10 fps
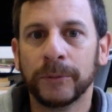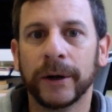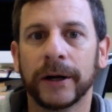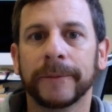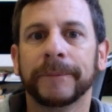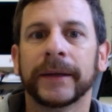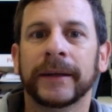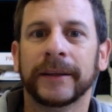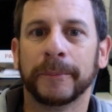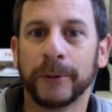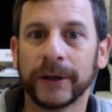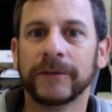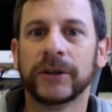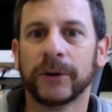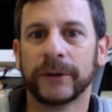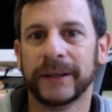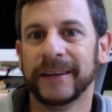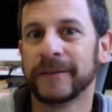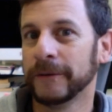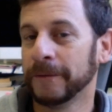Well, the point of Jonah
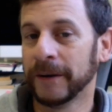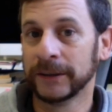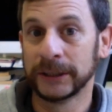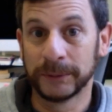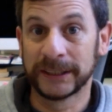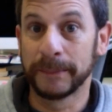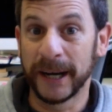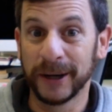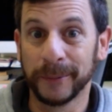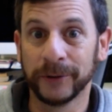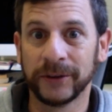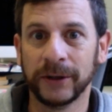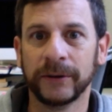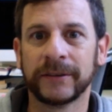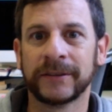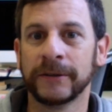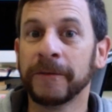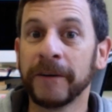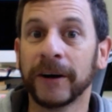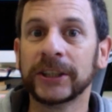is to function. What's a parable do? It's
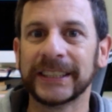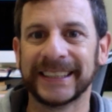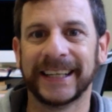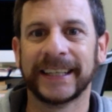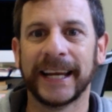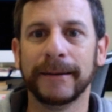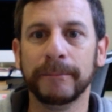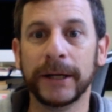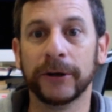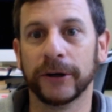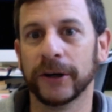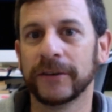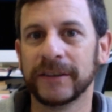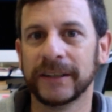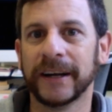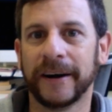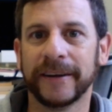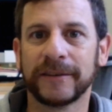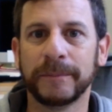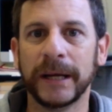to function like a mirror to
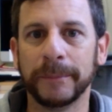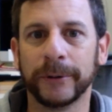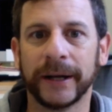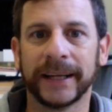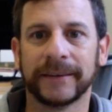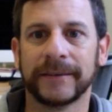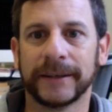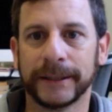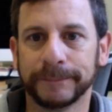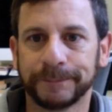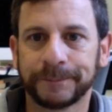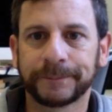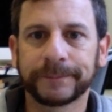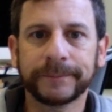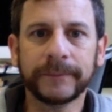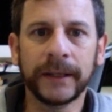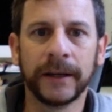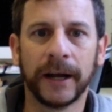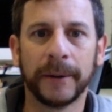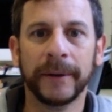God's people at the time,
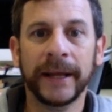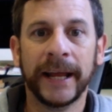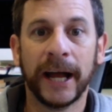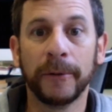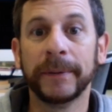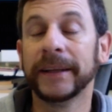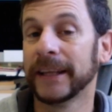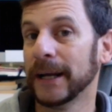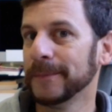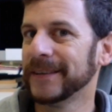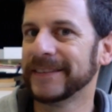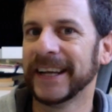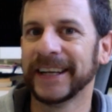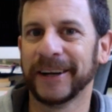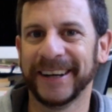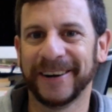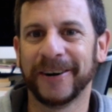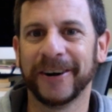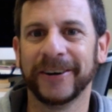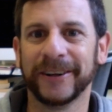um, helping them to take a
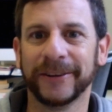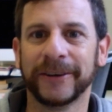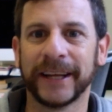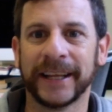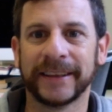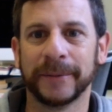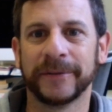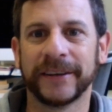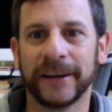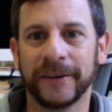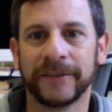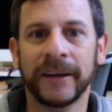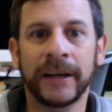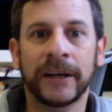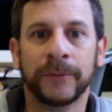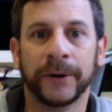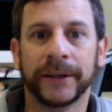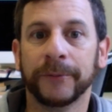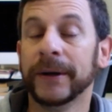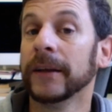hard look at themselves, where
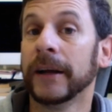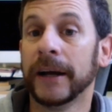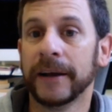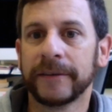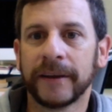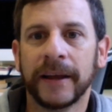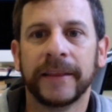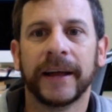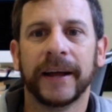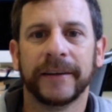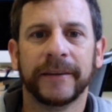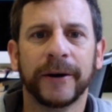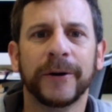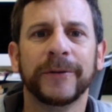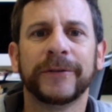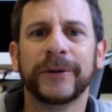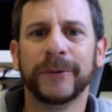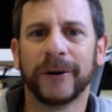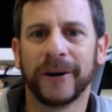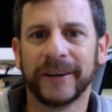they realize that those
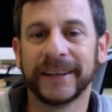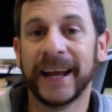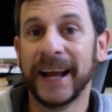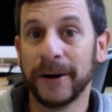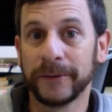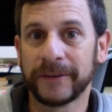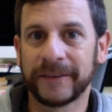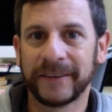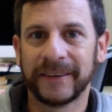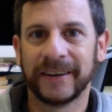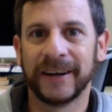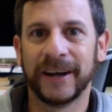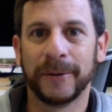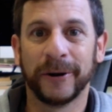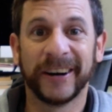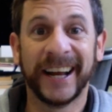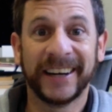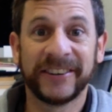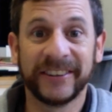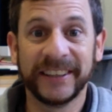who are on the outs uh, are
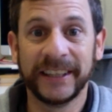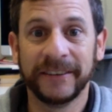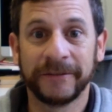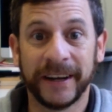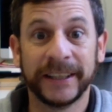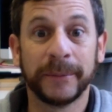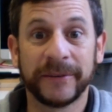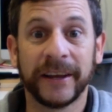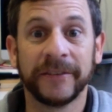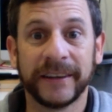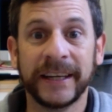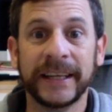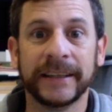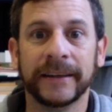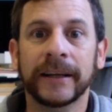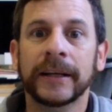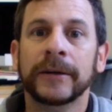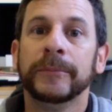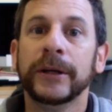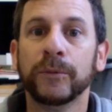actually find themselves in.
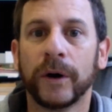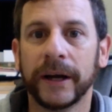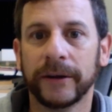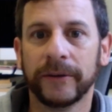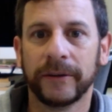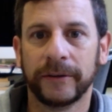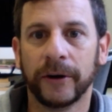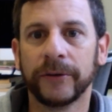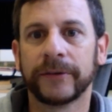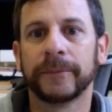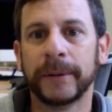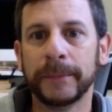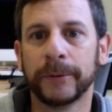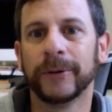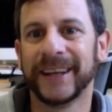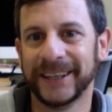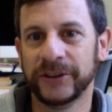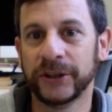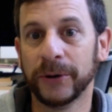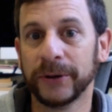Meanwhile, those people like
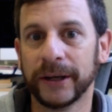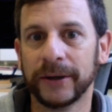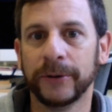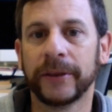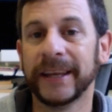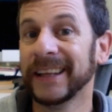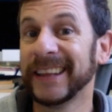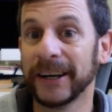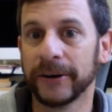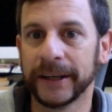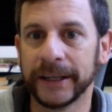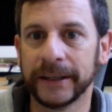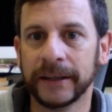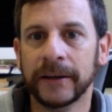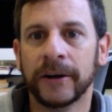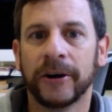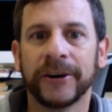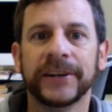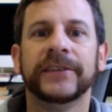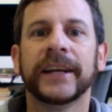Jonah who think they are in
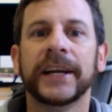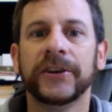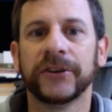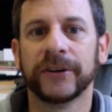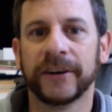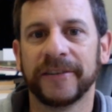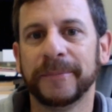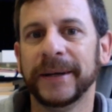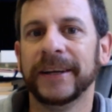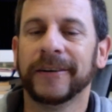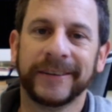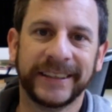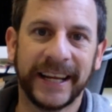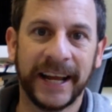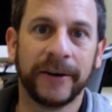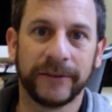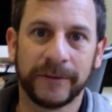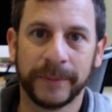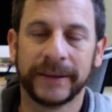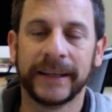are in danger of being on the
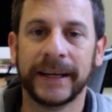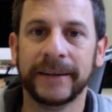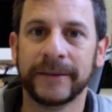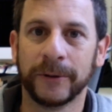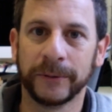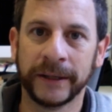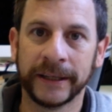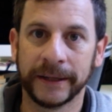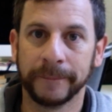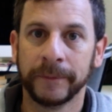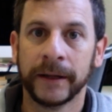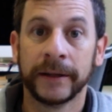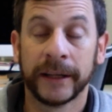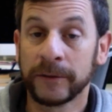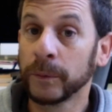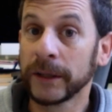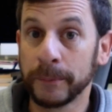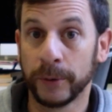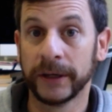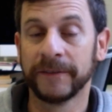outs, but they don't get it. That's what the
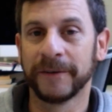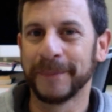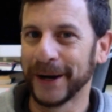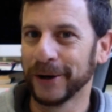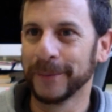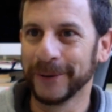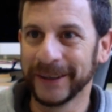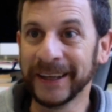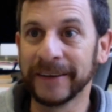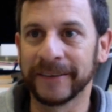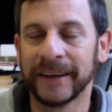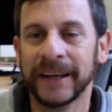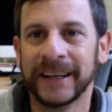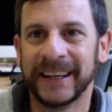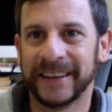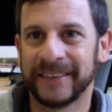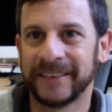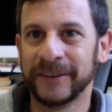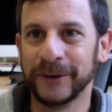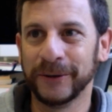point of a parable is. It's
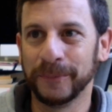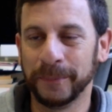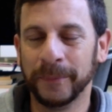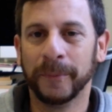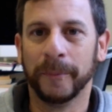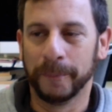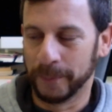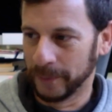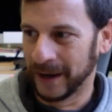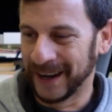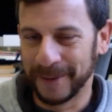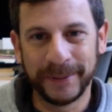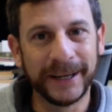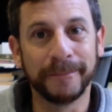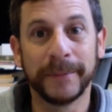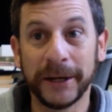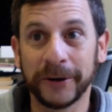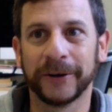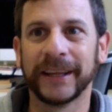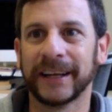to uh, be a
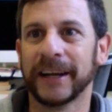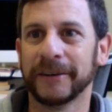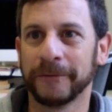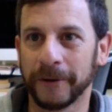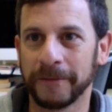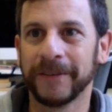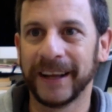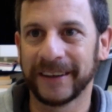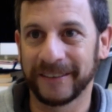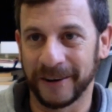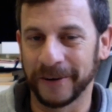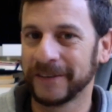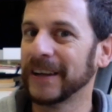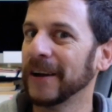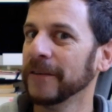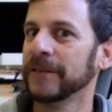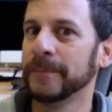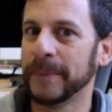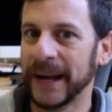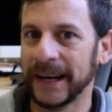mirror that kind of reflects ourselves
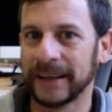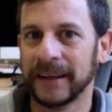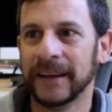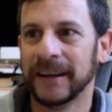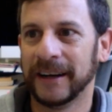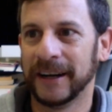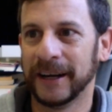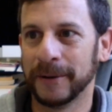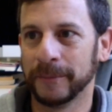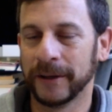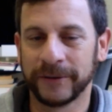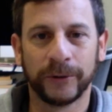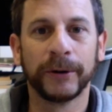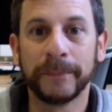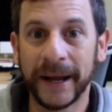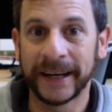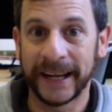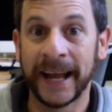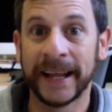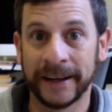back, um, the story back
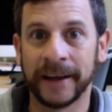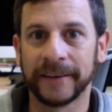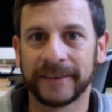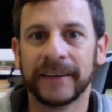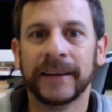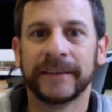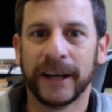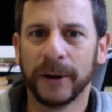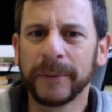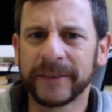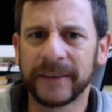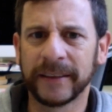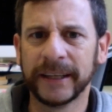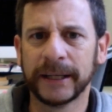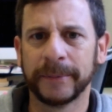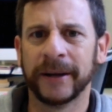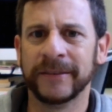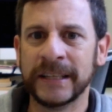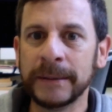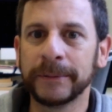at us, to help us to think
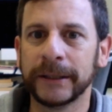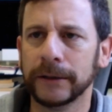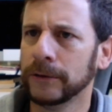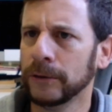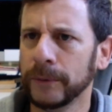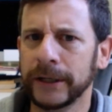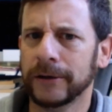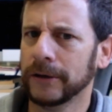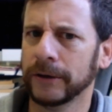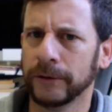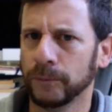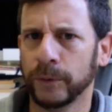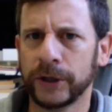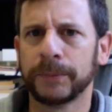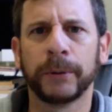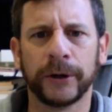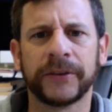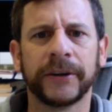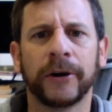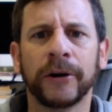about deeply who we are and which
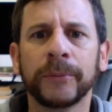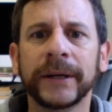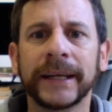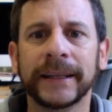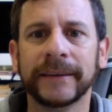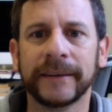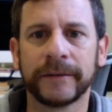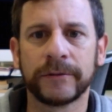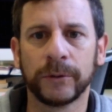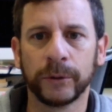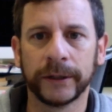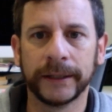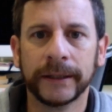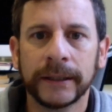person are we in this story.